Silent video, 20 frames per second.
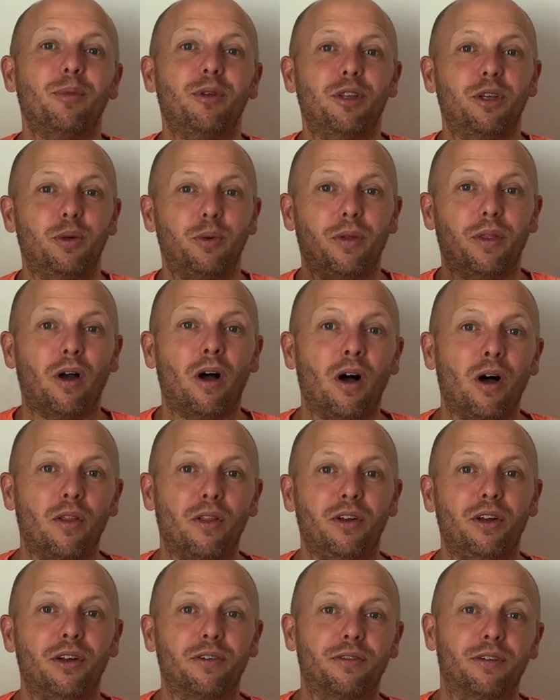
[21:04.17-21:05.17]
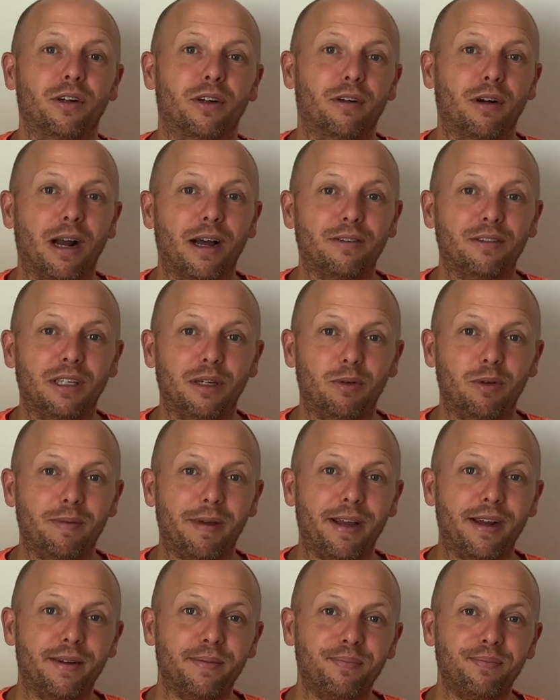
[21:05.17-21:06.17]
with you with all the different crafts that we
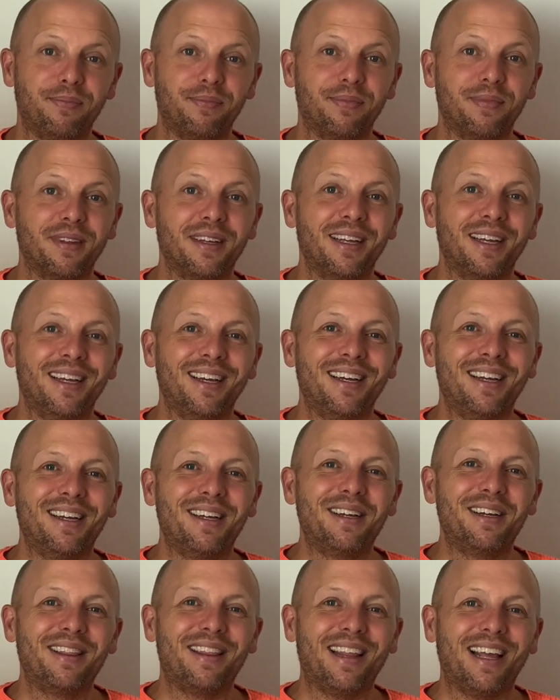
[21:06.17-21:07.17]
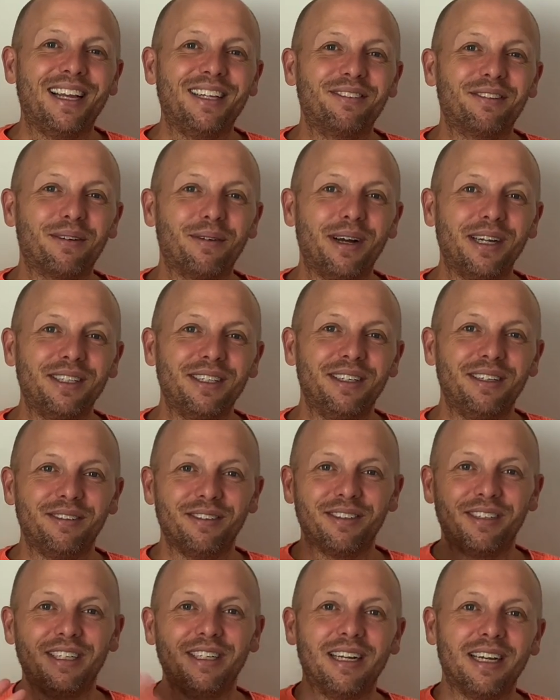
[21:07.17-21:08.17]
made. Thanks for watching. We'll
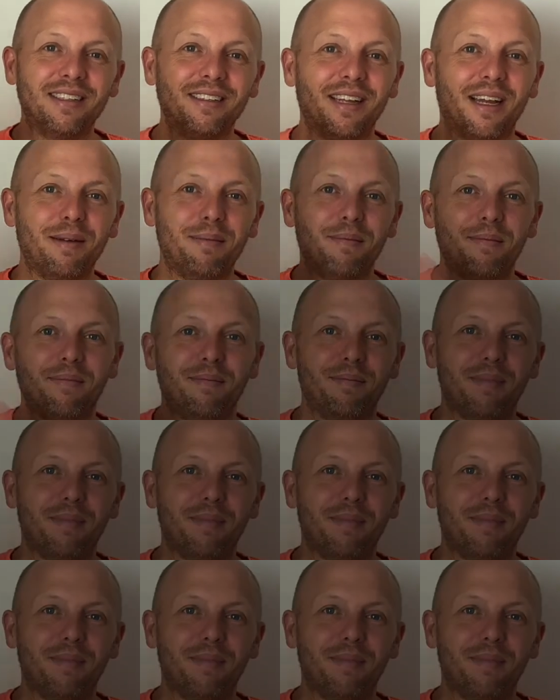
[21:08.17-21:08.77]
see you next time.